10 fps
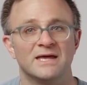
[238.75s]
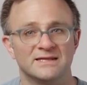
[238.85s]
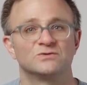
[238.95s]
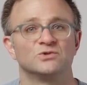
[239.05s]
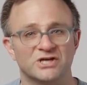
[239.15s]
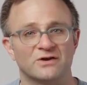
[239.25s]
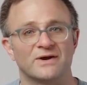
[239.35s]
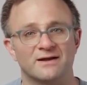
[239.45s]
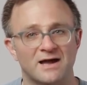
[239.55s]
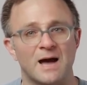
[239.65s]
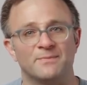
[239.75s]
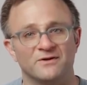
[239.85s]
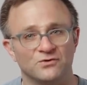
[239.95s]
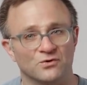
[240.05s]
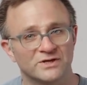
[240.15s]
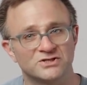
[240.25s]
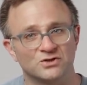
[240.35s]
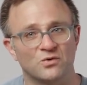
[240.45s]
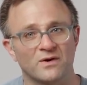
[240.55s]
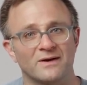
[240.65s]
This will generate a copy of your
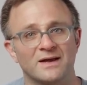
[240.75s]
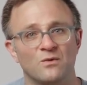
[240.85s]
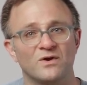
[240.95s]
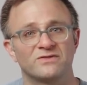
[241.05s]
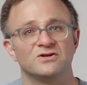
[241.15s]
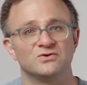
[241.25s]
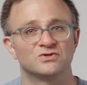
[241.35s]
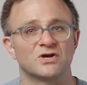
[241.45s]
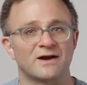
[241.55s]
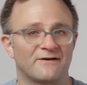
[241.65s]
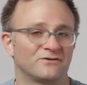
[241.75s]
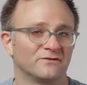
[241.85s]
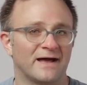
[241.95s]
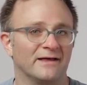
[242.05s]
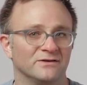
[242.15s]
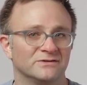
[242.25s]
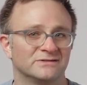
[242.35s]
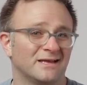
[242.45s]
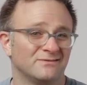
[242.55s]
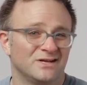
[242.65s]
original query with the new start after values,
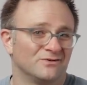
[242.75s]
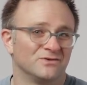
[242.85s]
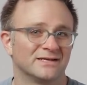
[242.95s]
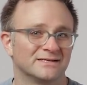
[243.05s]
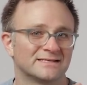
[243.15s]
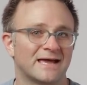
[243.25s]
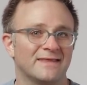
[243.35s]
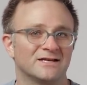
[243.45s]
and then you know you can assign